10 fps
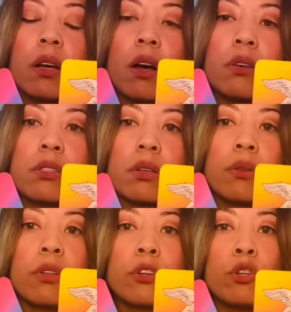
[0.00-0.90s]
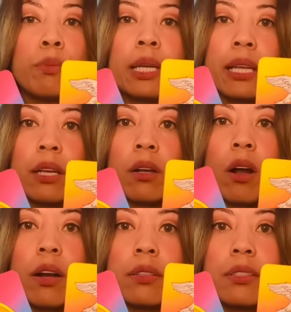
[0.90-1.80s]
Also, they're new beginning
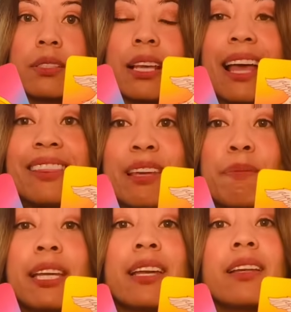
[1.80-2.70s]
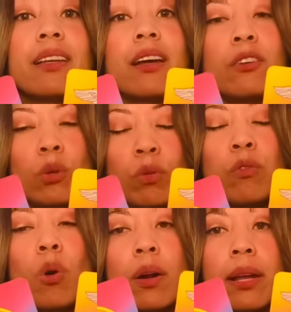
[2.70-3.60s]
cards, and they begin a new
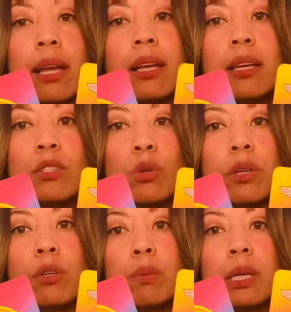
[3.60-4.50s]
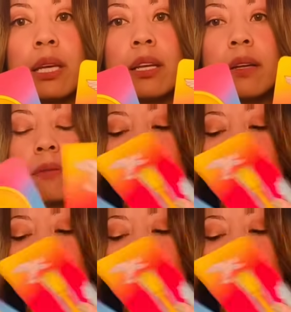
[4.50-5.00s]
foray into a new beginning.